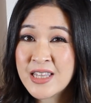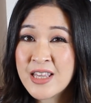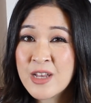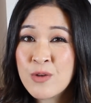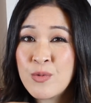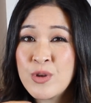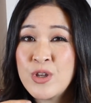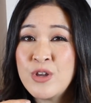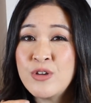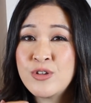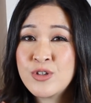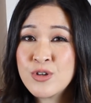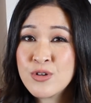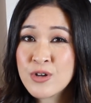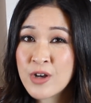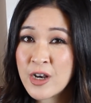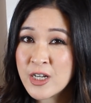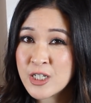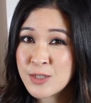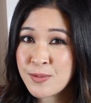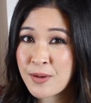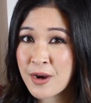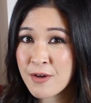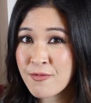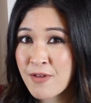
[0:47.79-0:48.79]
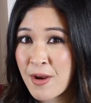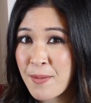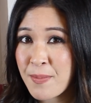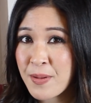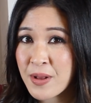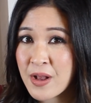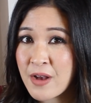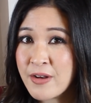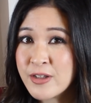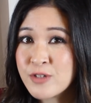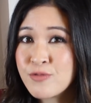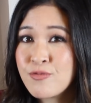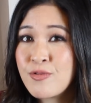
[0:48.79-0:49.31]
I think when you do go to buy a
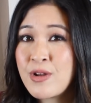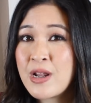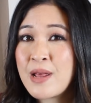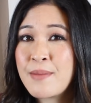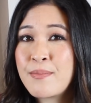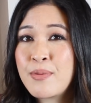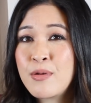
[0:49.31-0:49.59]
replica, it's really